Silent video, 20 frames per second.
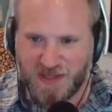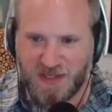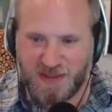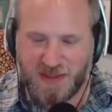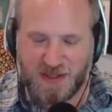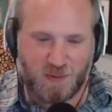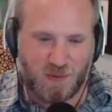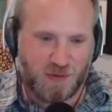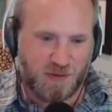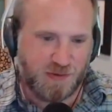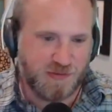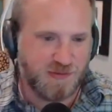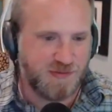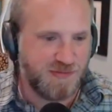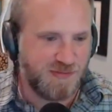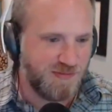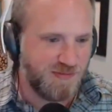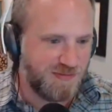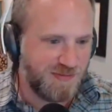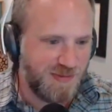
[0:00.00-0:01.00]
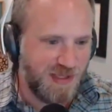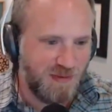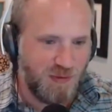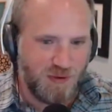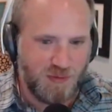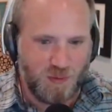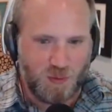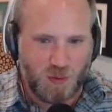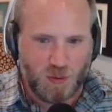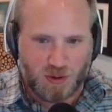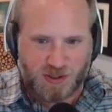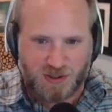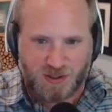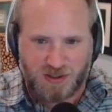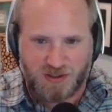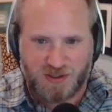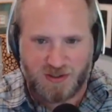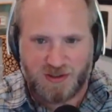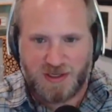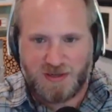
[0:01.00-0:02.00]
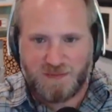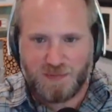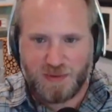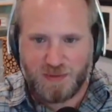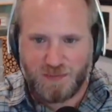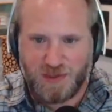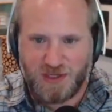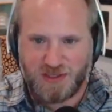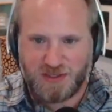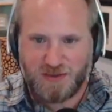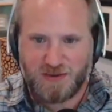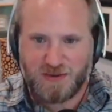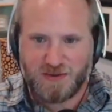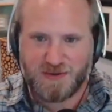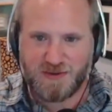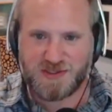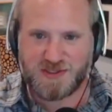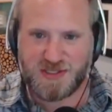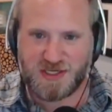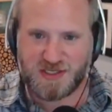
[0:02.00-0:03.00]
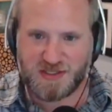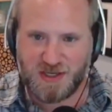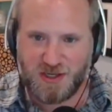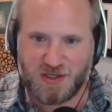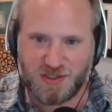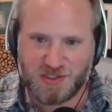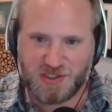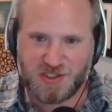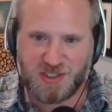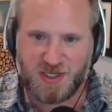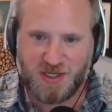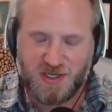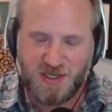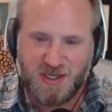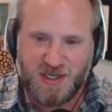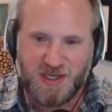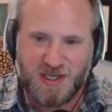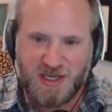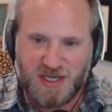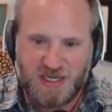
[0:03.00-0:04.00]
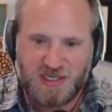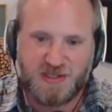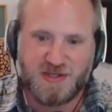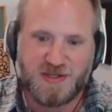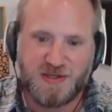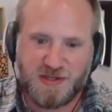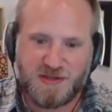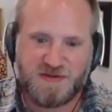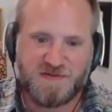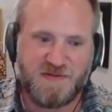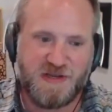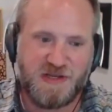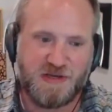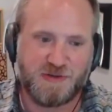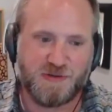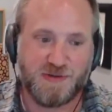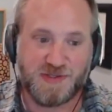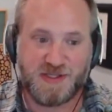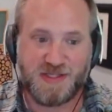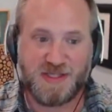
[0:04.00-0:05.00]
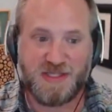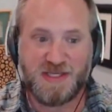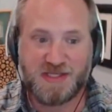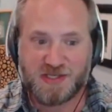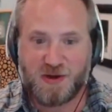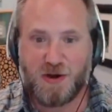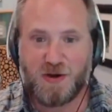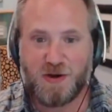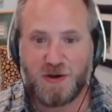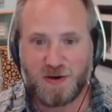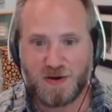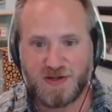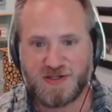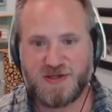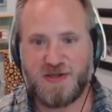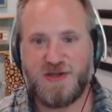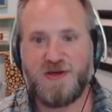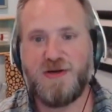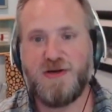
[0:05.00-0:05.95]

And they won't work on implementing all this technology into those vehicles. This car is